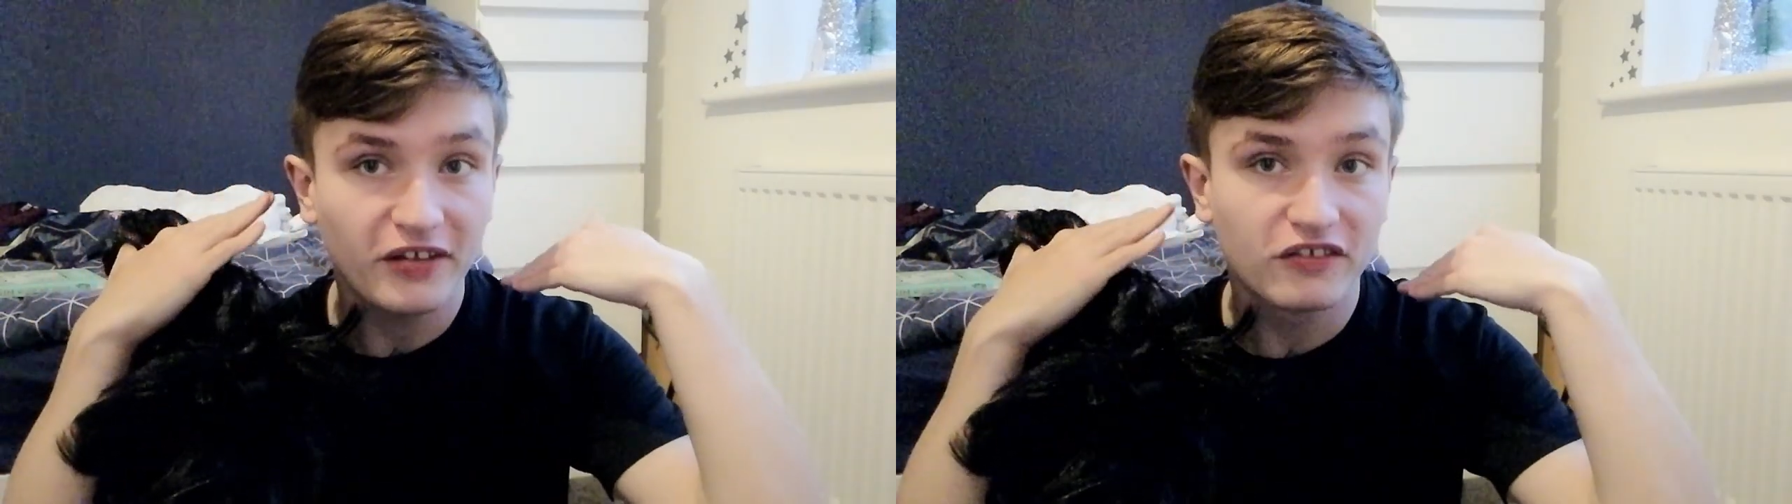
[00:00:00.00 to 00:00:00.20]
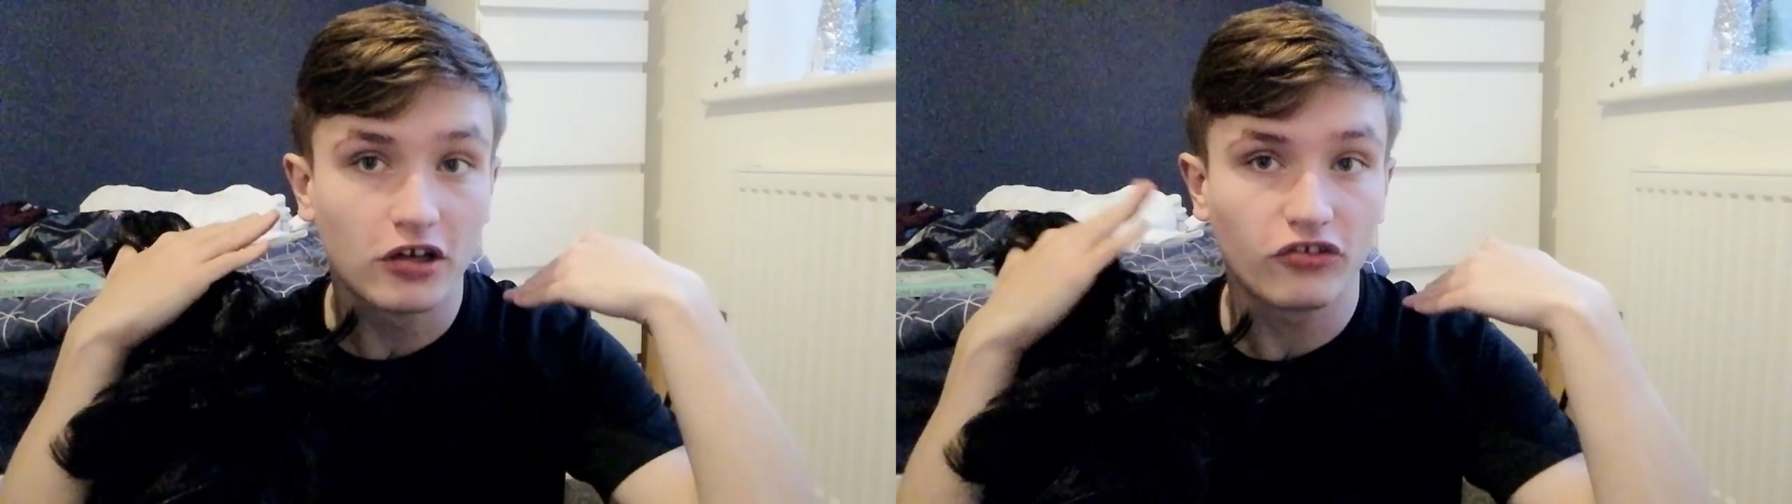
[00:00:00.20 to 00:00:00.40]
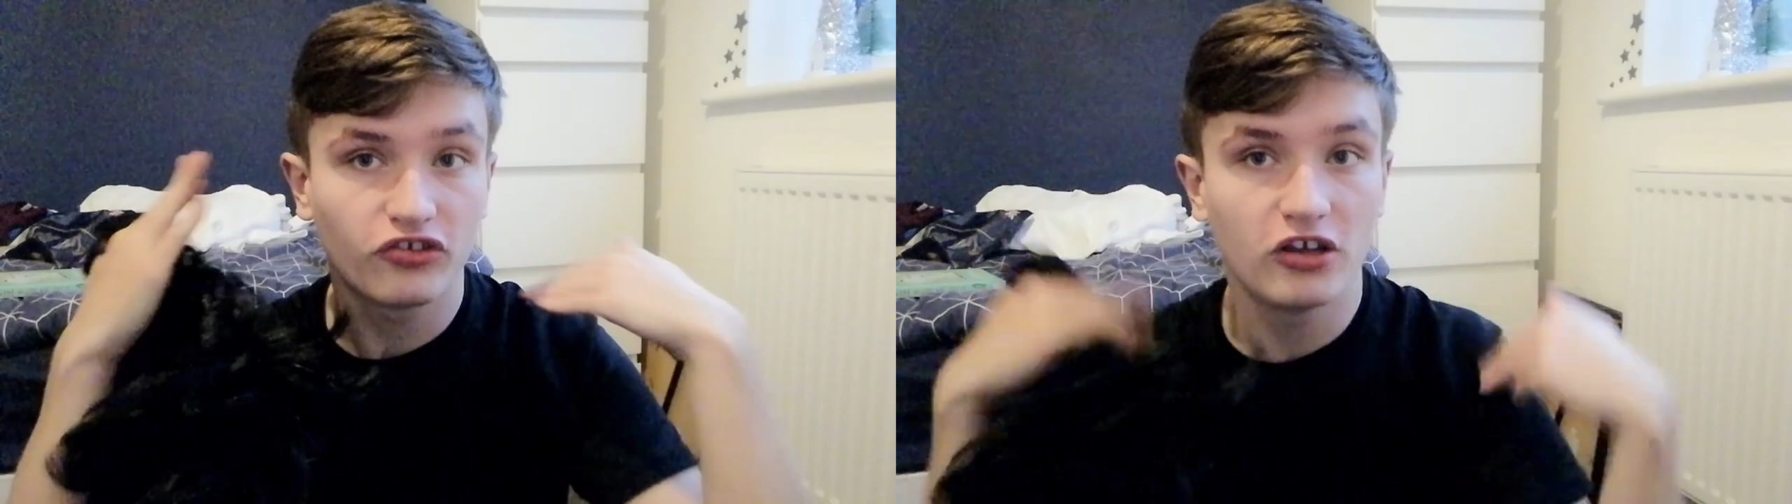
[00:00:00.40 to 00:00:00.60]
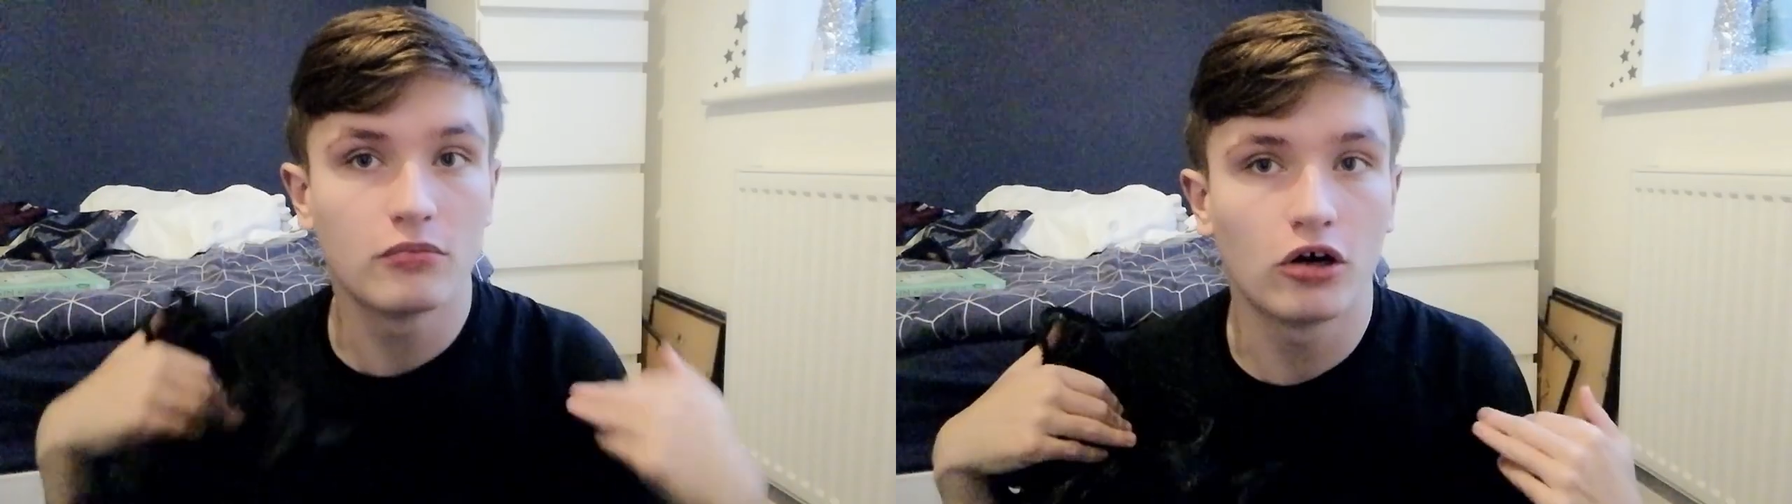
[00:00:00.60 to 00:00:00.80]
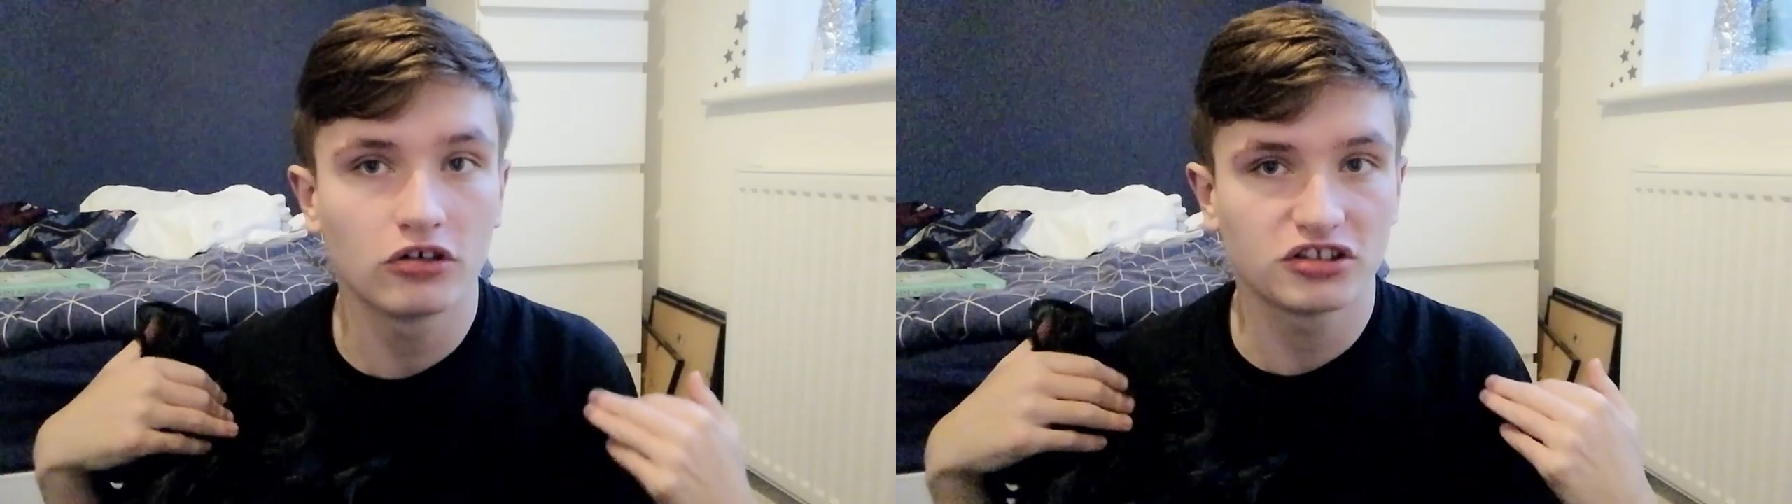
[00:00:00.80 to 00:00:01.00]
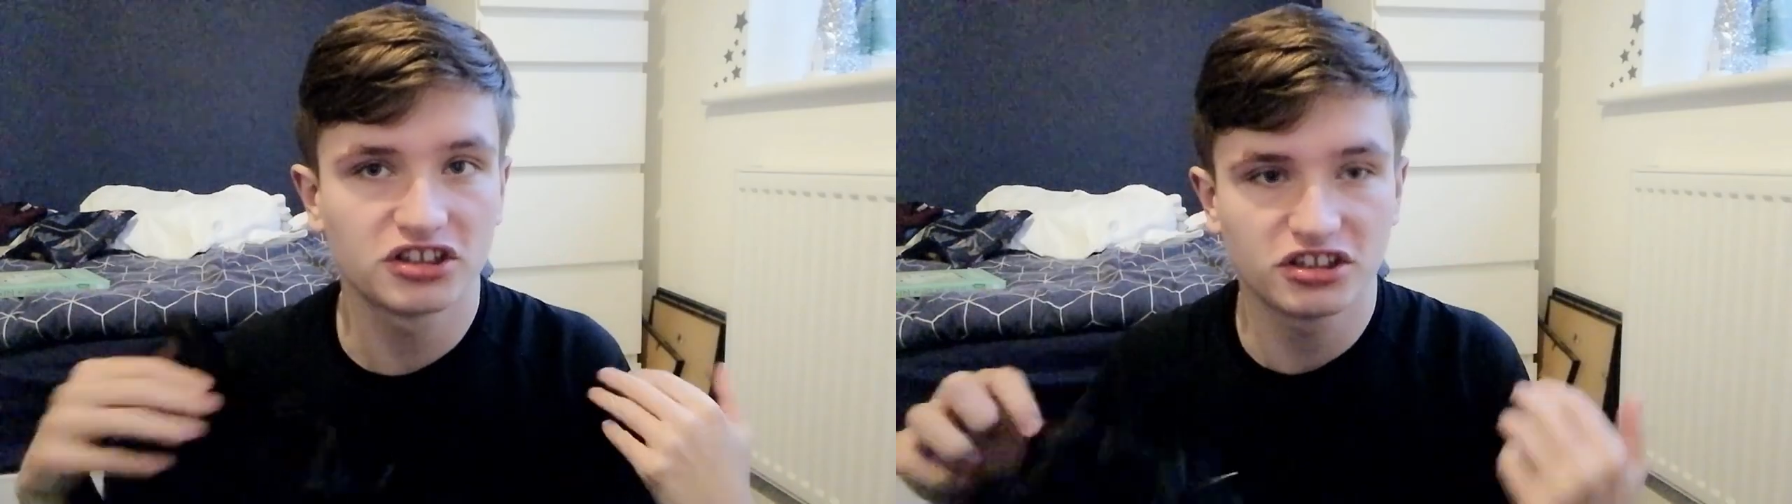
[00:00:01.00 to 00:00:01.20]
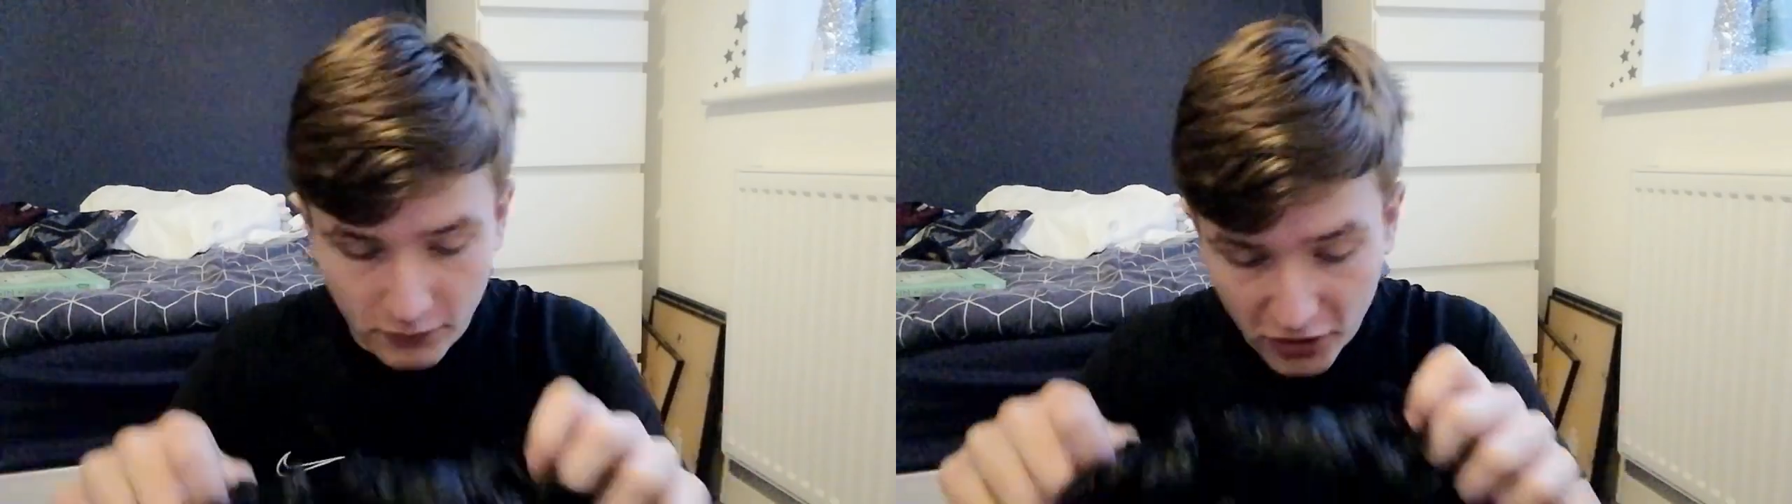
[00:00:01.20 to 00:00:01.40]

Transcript: it's not too much,